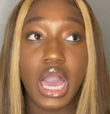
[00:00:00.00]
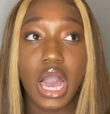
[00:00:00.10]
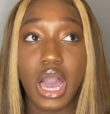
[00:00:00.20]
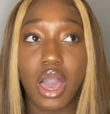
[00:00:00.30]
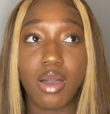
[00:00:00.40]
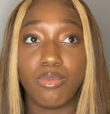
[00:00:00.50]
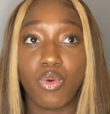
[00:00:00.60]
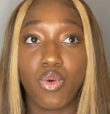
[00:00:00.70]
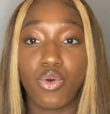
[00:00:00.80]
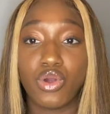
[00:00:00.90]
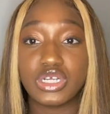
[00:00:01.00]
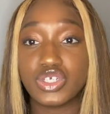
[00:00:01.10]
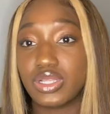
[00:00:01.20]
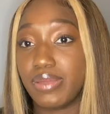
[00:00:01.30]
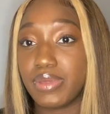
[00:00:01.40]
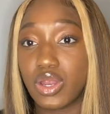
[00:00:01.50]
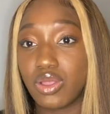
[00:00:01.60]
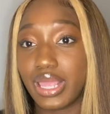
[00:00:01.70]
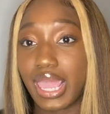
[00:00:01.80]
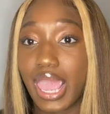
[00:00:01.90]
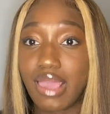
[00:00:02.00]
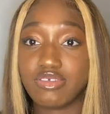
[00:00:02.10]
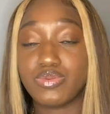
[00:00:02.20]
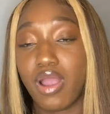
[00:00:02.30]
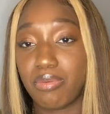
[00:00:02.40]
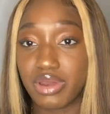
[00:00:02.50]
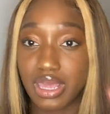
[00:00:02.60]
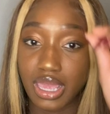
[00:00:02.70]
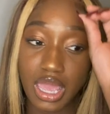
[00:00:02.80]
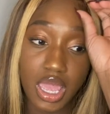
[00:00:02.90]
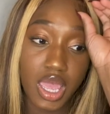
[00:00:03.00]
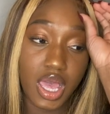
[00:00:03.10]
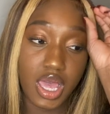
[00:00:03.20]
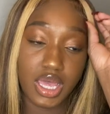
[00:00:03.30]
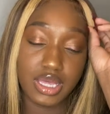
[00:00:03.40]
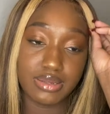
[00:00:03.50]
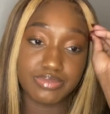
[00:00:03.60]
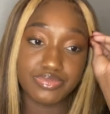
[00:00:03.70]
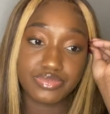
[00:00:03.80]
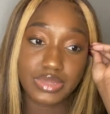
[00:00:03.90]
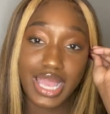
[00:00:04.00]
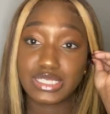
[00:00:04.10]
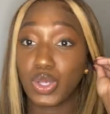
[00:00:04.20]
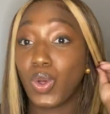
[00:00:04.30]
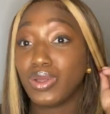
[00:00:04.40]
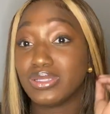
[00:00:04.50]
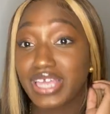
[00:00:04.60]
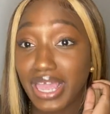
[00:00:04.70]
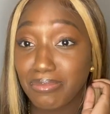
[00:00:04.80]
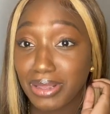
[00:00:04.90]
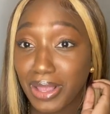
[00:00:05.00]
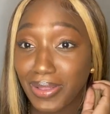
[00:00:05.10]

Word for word: Or she'll let me know like, hey, this property has an oil tank below.